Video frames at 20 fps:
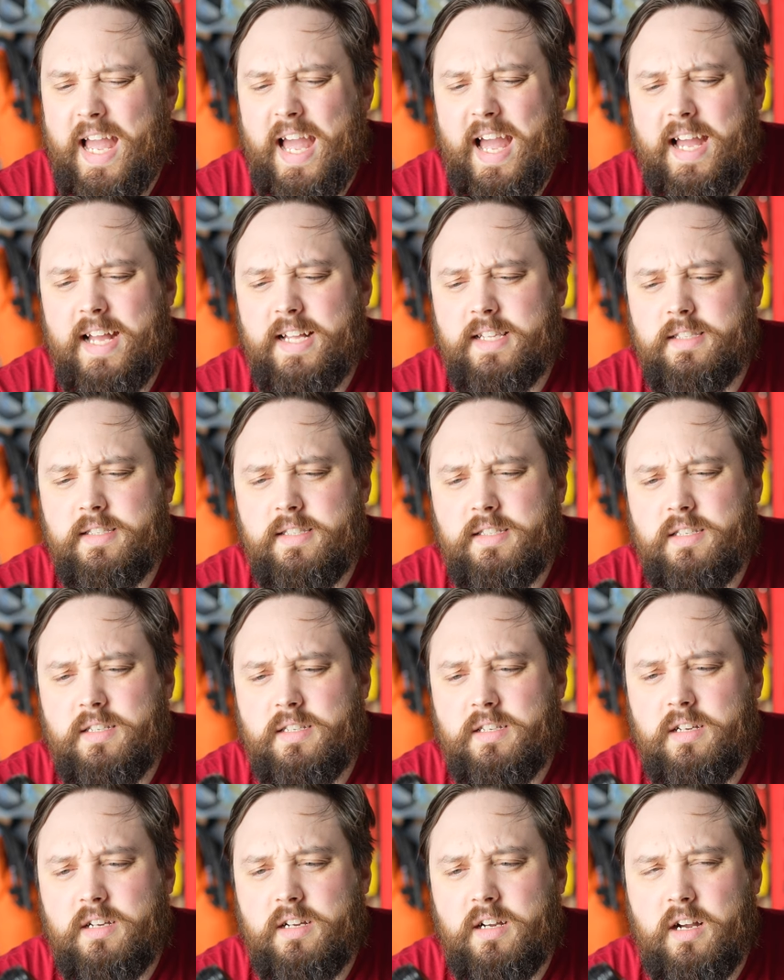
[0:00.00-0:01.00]

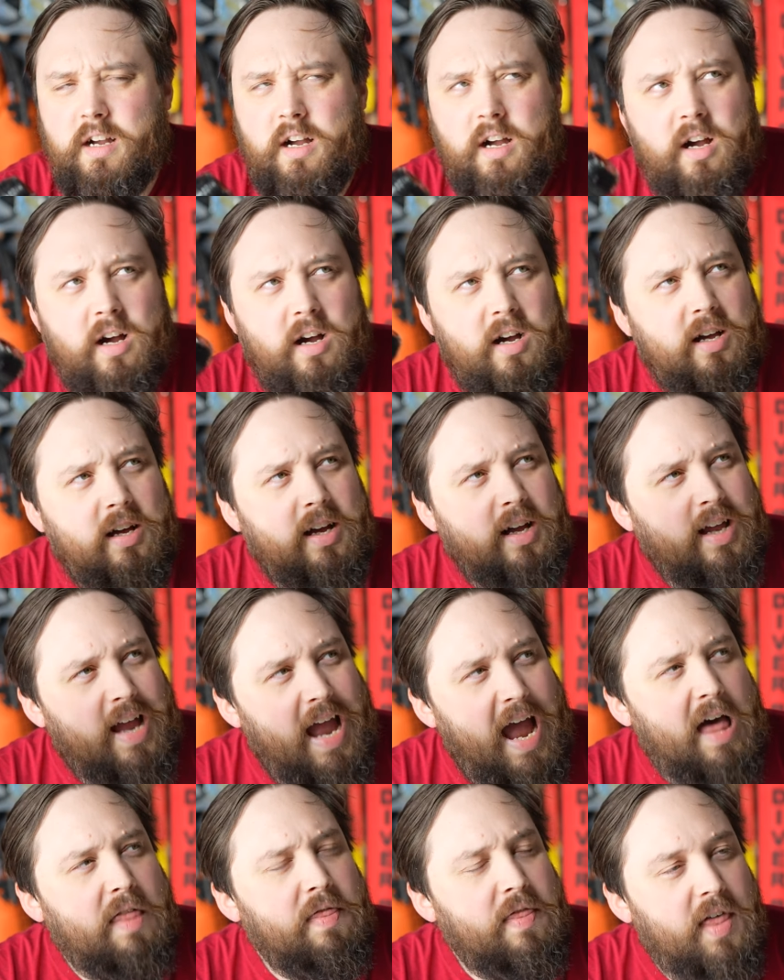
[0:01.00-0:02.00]
and
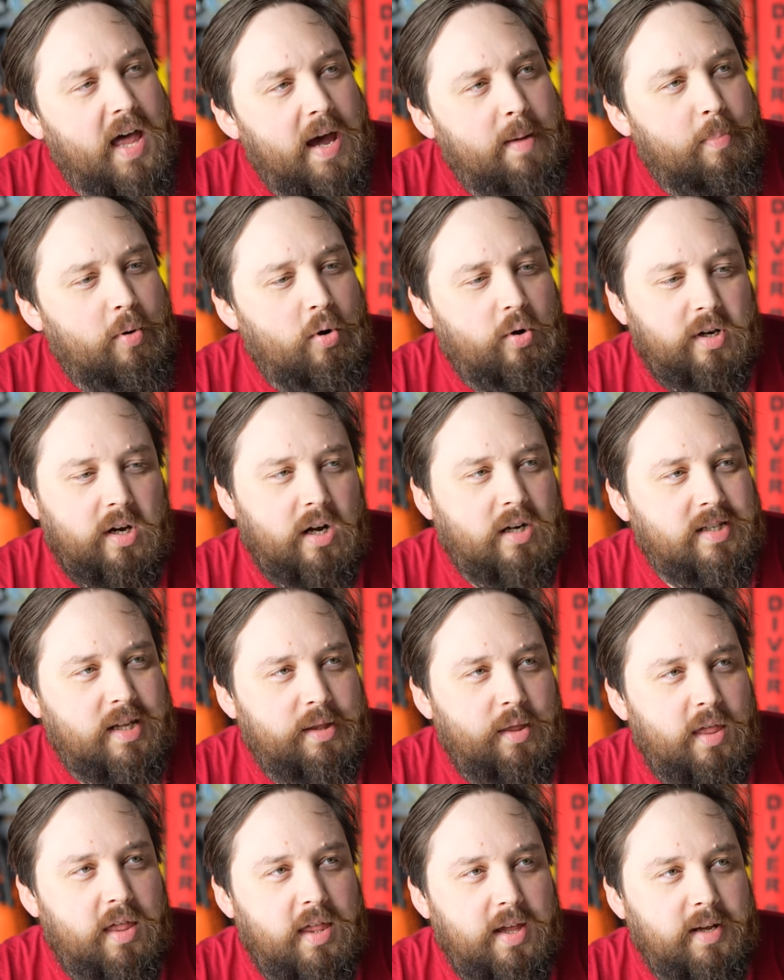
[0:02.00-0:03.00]
I, at that point I
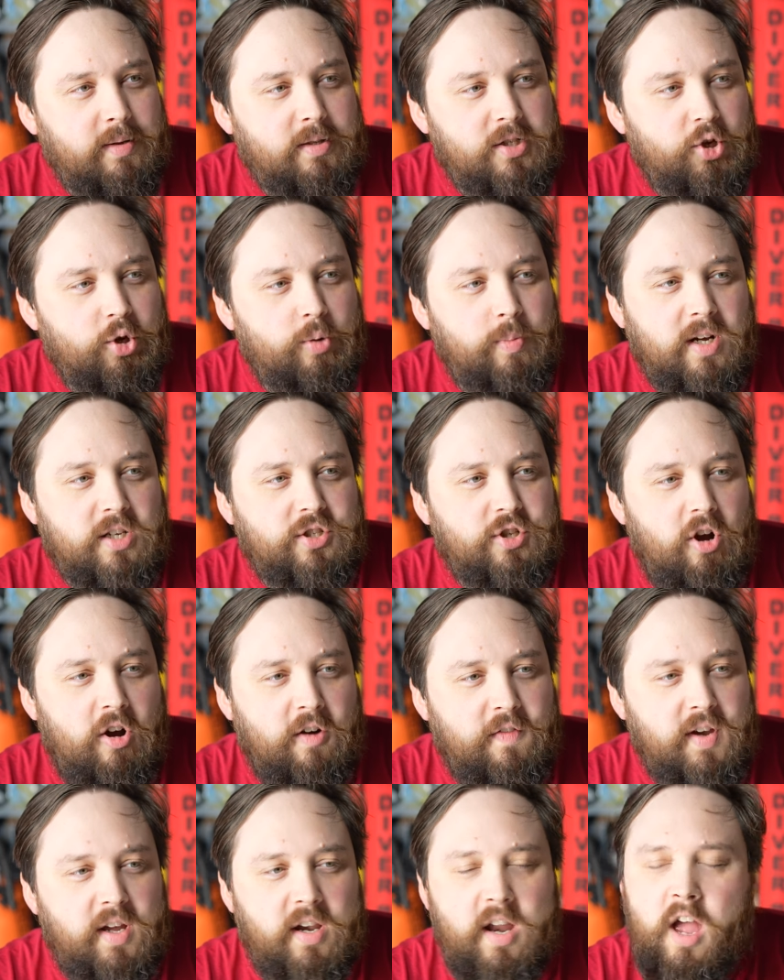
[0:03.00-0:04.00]
didn't think too much
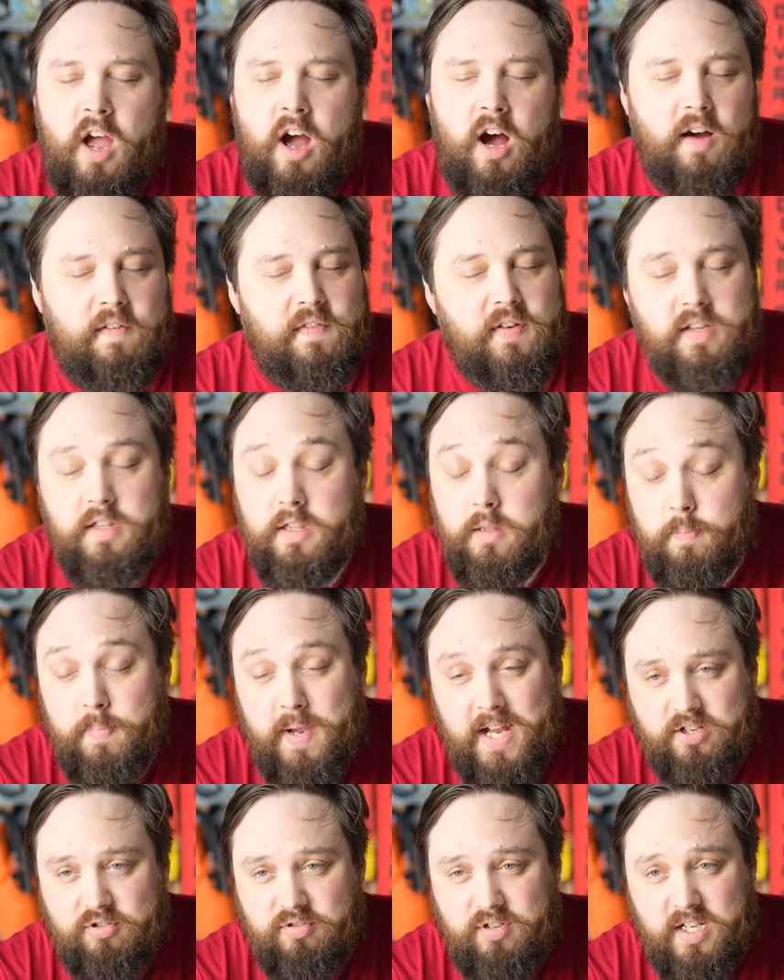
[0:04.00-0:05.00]
of it. I figured the
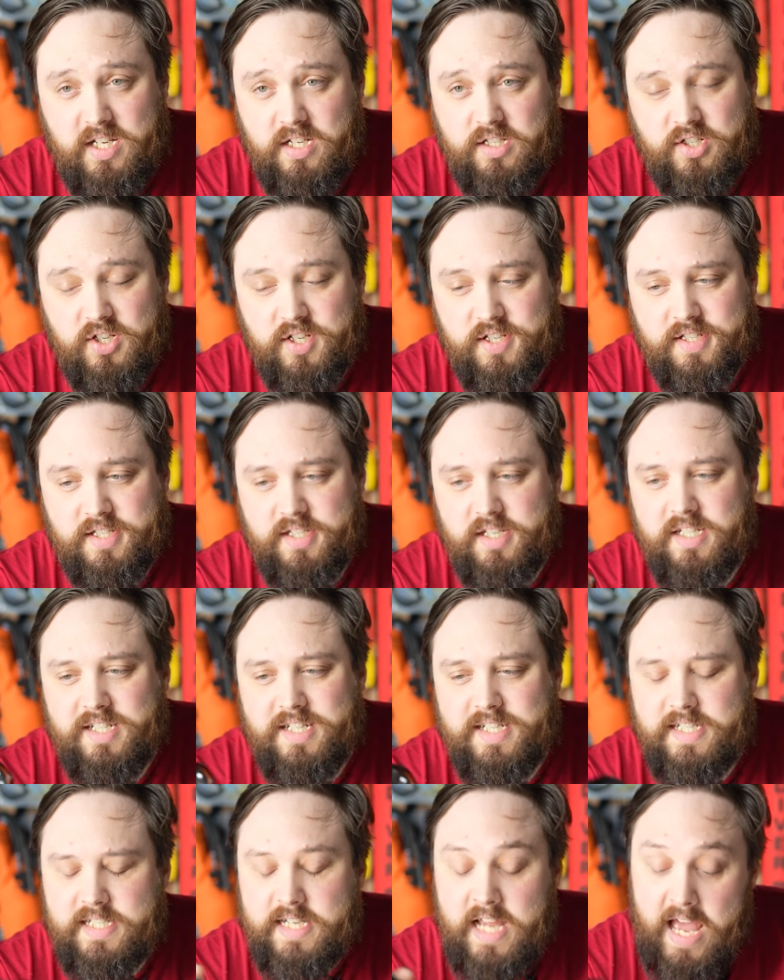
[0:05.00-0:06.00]
battery had just
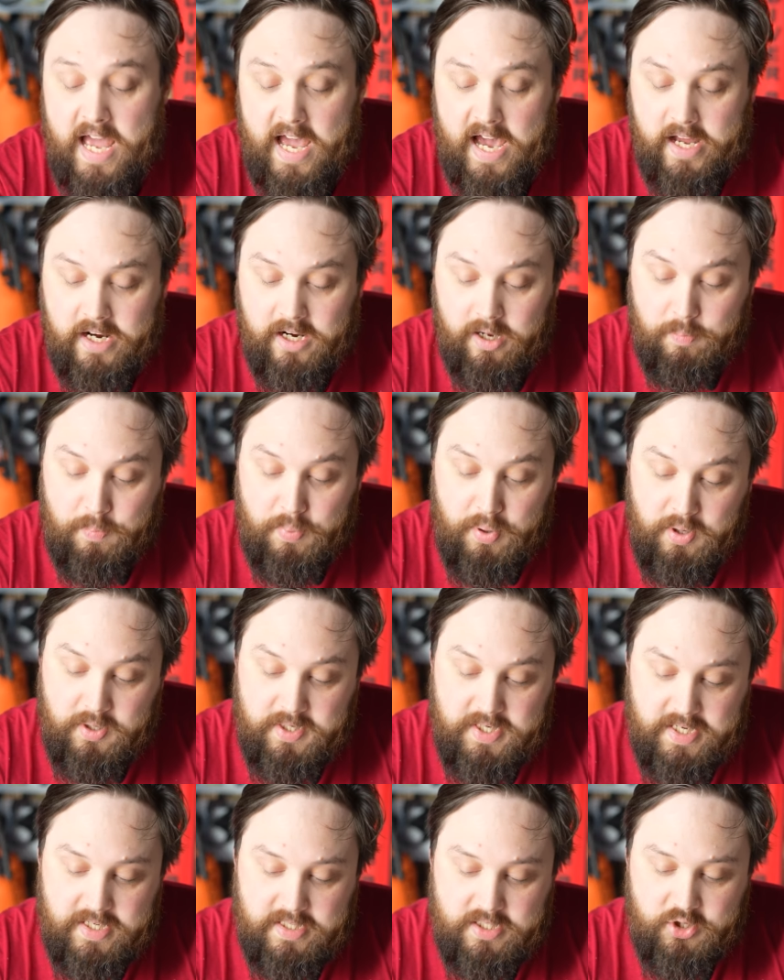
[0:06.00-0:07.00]
died, and I
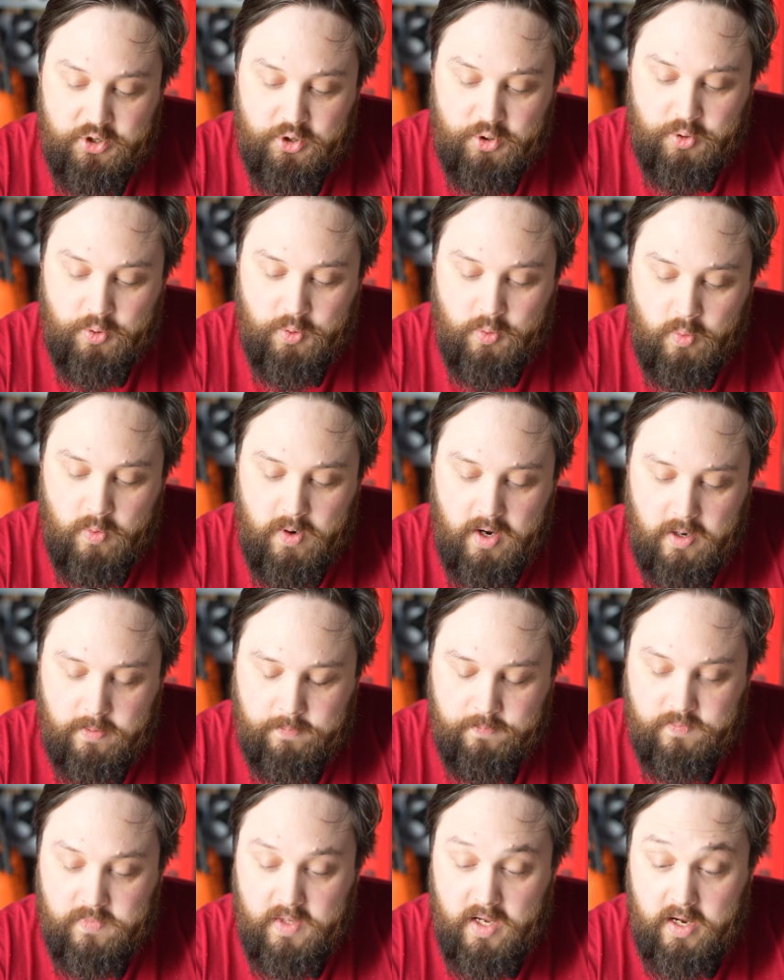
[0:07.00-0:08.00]
put it to
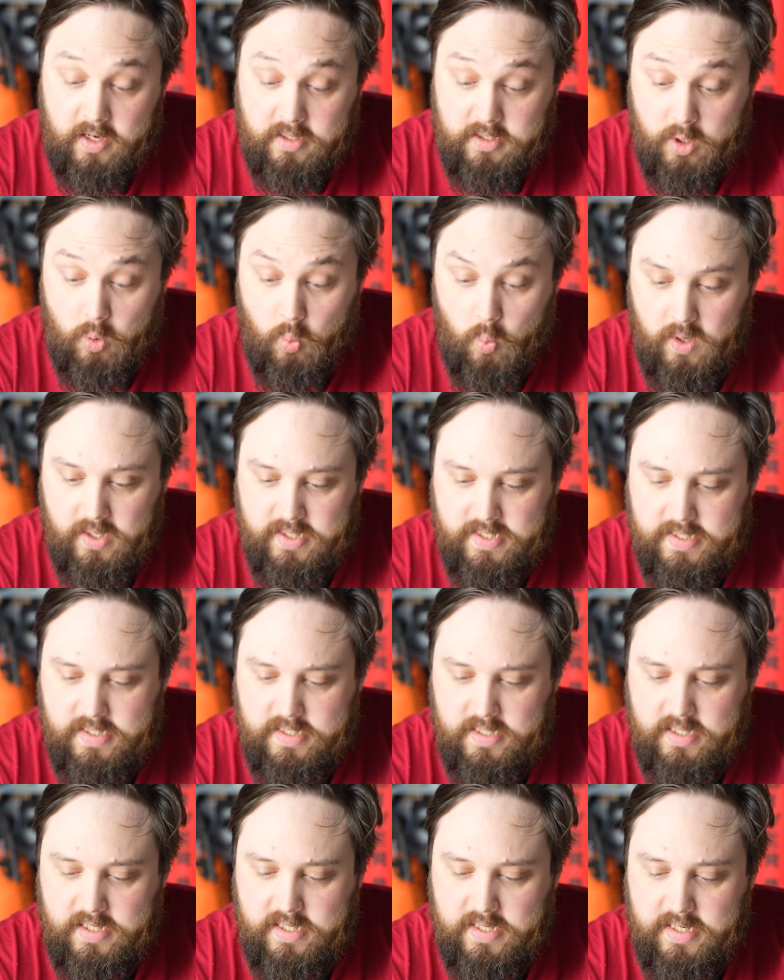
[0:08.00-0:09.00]
um, uh, to one
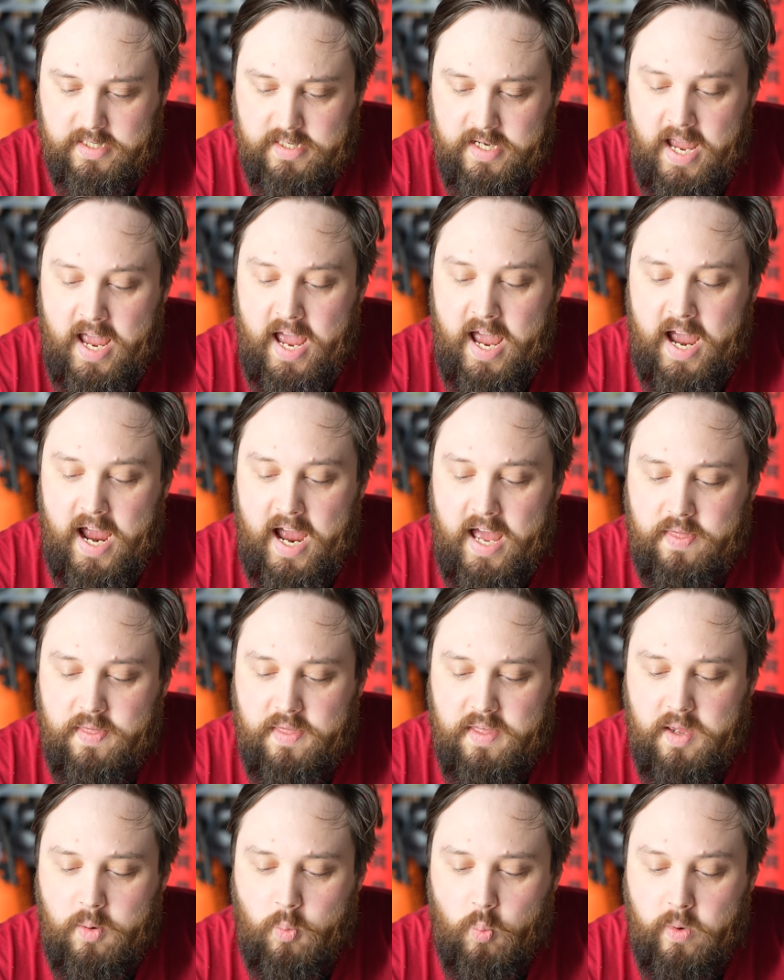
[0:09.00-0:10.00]
side.
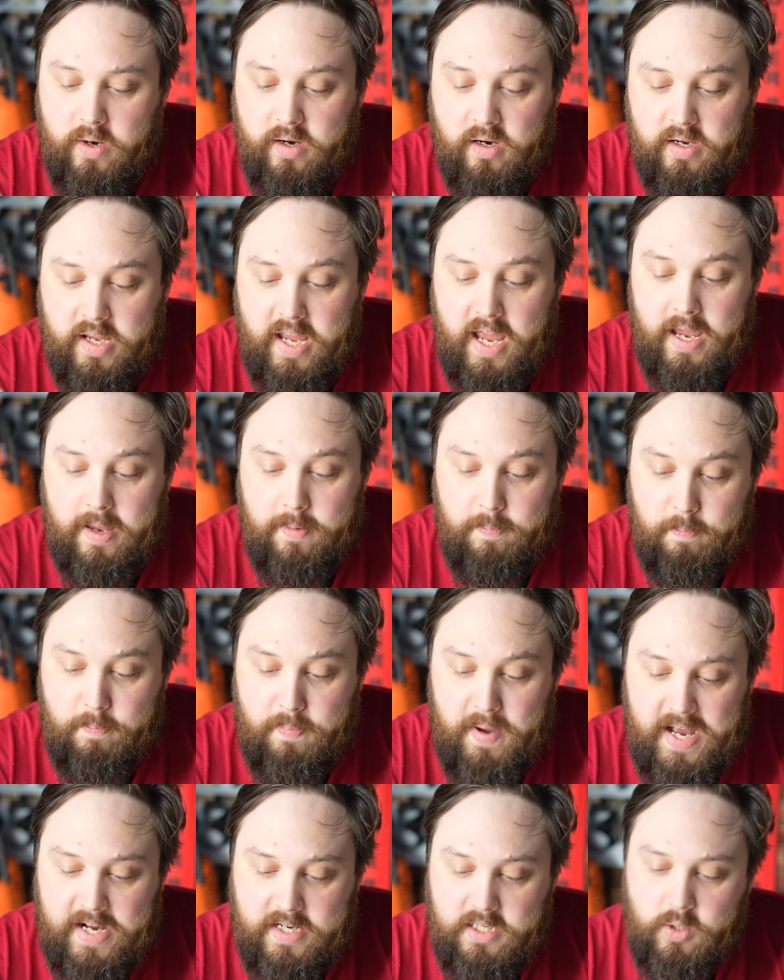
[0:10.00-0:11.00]
And then when I came
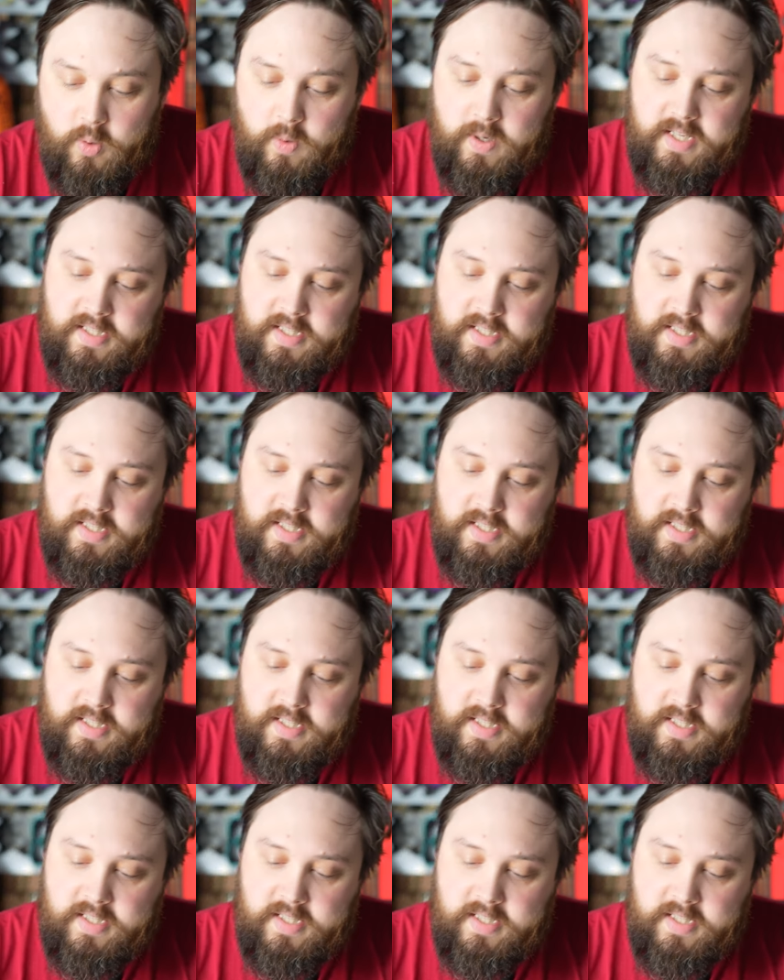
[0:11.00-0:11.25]
back to